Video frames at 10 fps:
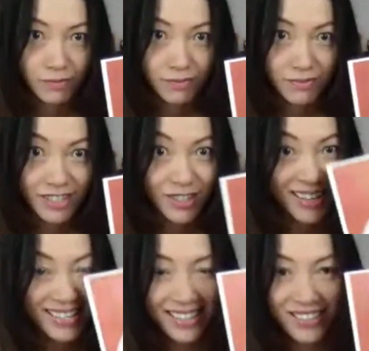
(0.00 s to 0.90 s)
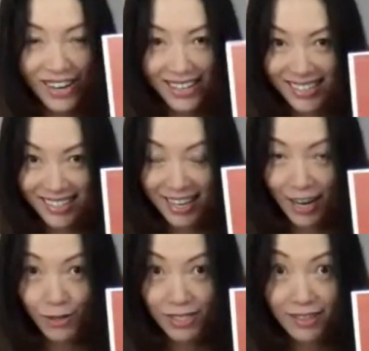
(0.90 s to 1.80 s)
So that's a Chineasy
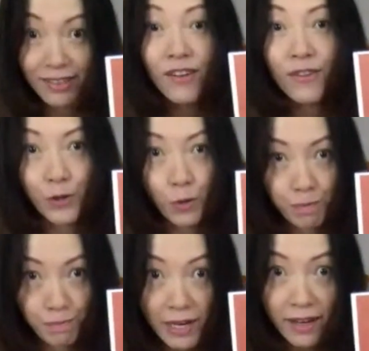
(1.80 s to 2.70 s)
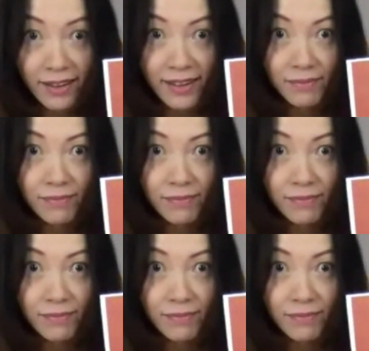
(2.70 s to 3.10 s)
character for big.